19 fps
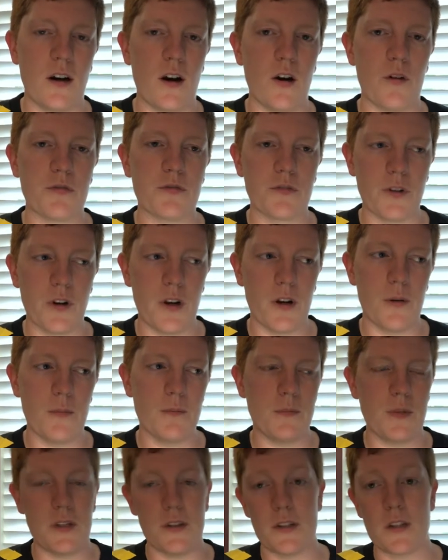from,
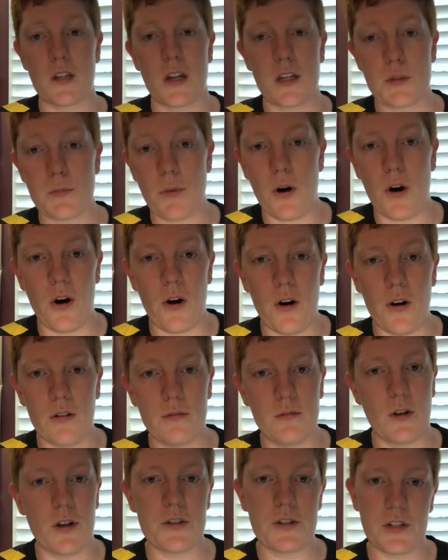in this case, Paul
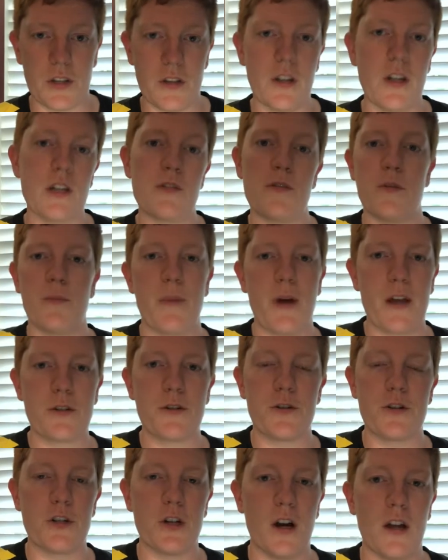on Sundays, from Pastor
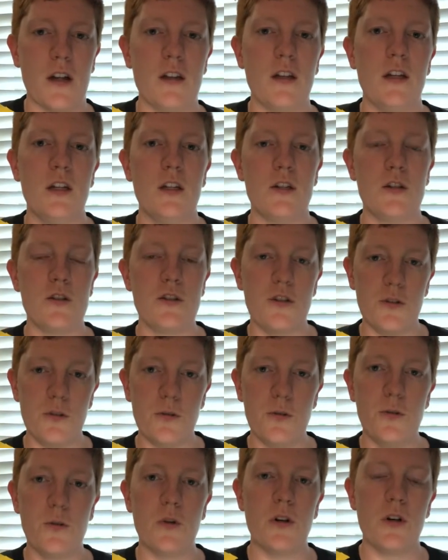John
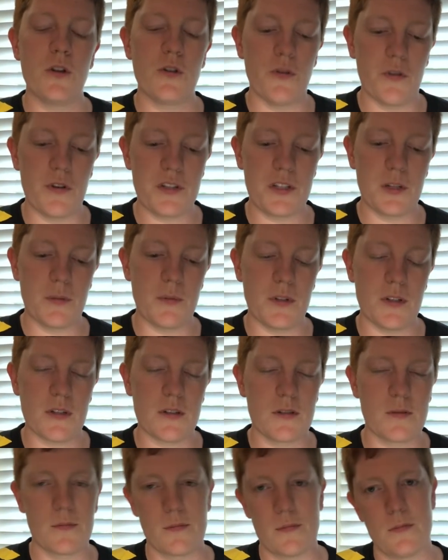to the
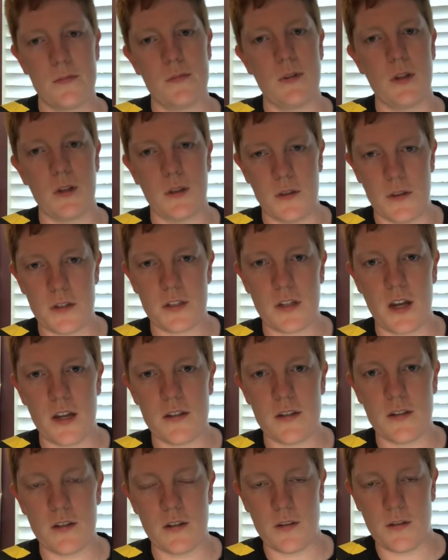recipients. In this
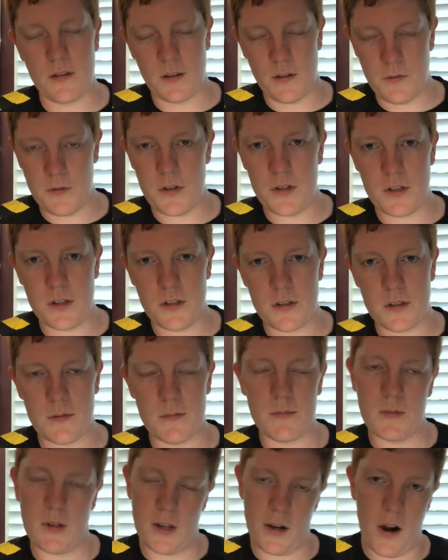case, the Ephesians.
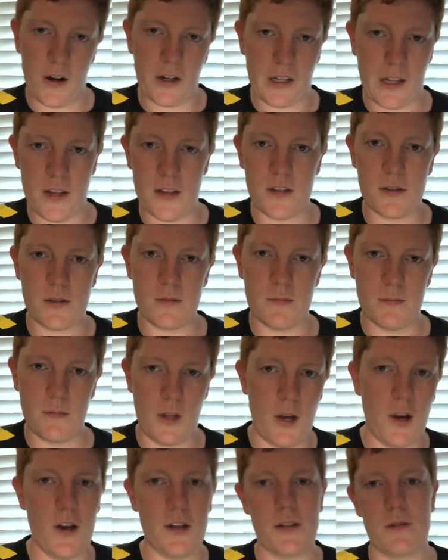In our case,
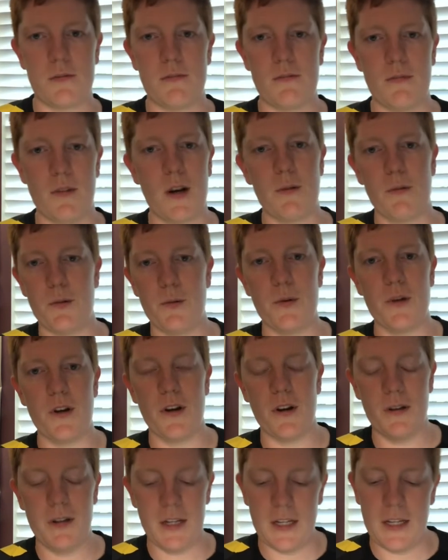us, right, when we hear
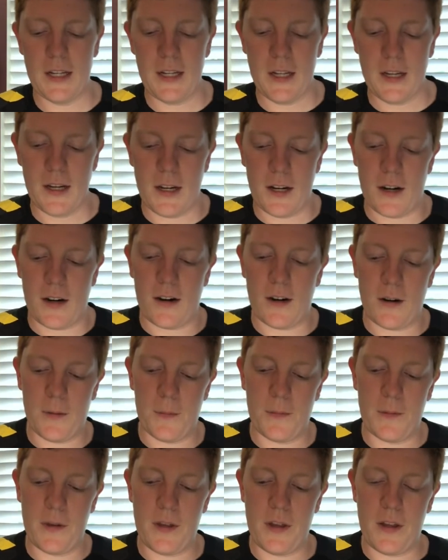it.
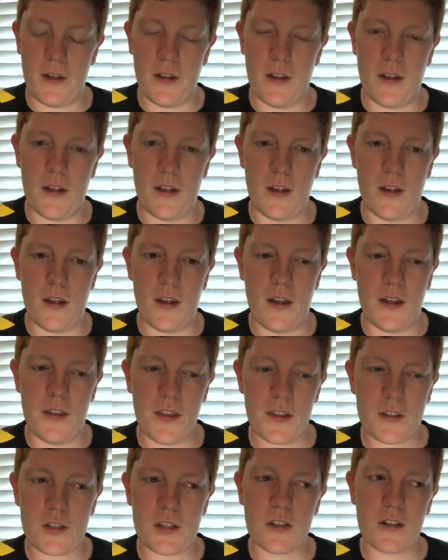And
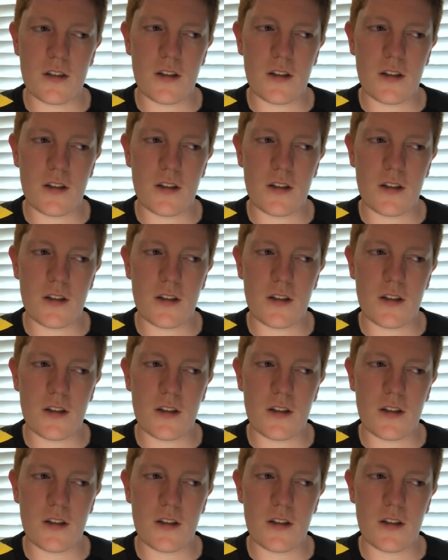that's